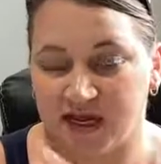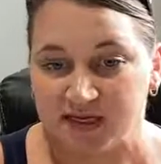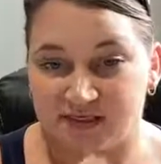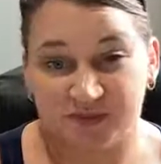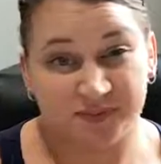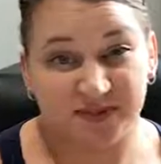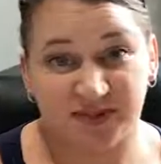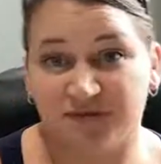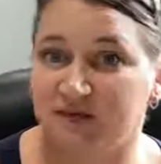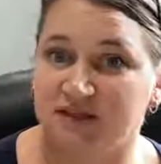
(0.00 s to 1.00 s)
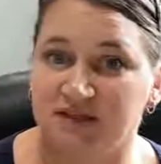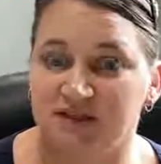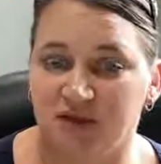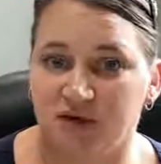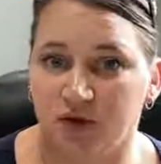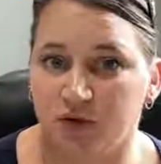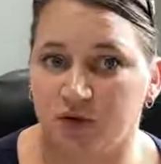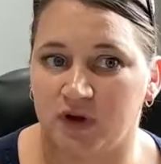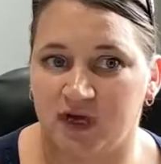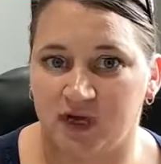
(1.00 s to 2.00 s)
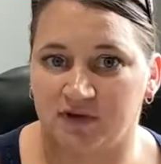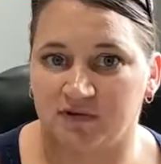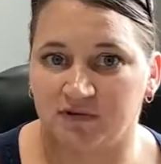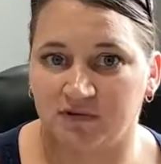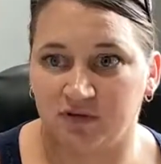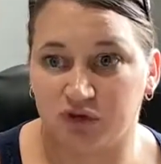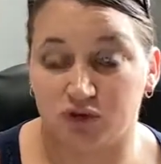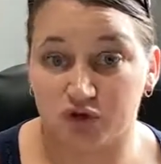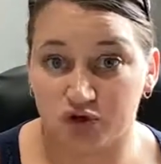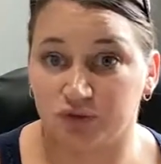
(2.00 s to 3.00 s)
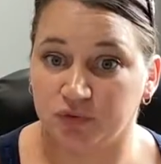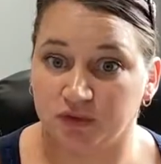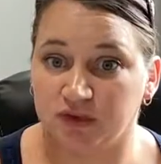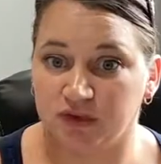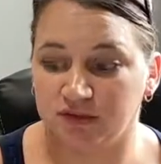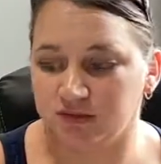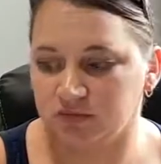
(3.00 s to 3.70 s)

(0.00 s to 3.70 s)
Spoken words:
specifically to know if you should really